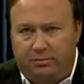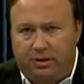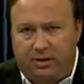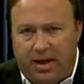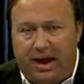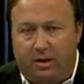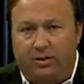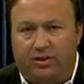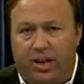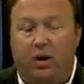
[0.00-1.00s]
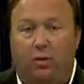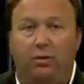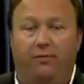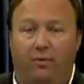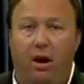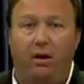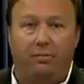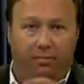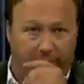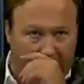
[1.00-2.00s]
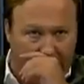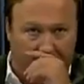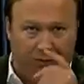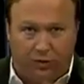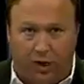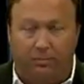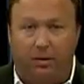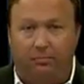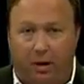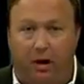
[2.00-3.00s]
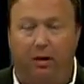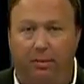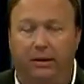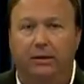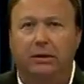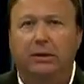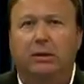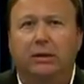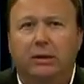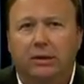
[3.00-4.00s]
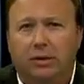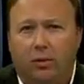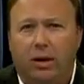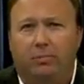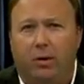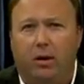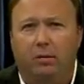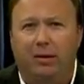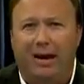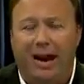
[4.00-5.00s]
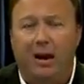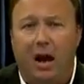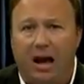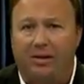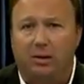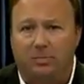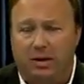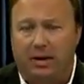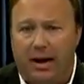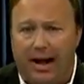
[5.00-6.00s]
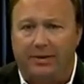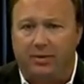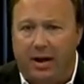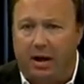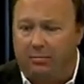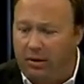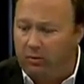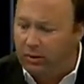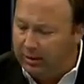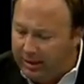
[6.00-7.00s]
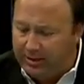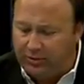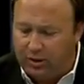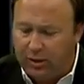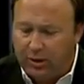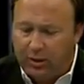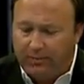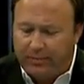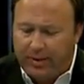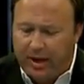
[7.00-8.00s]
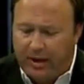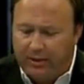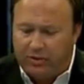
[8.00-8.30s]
details secret from the German parliament, the Greek parliament, and others. But it has now been released that